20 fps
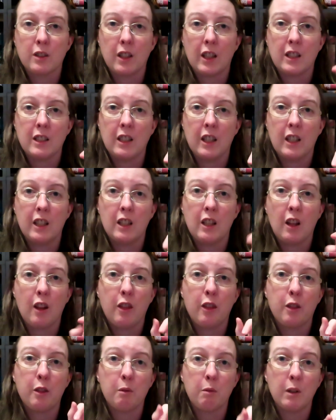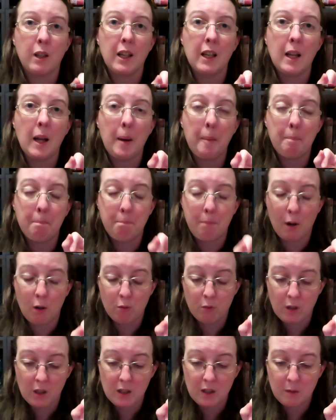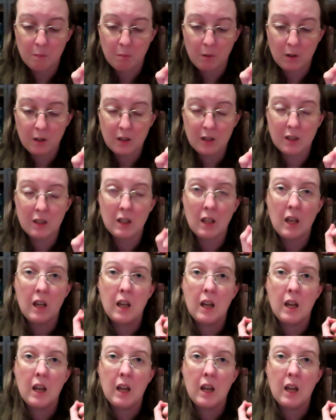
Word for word: I did three bonus books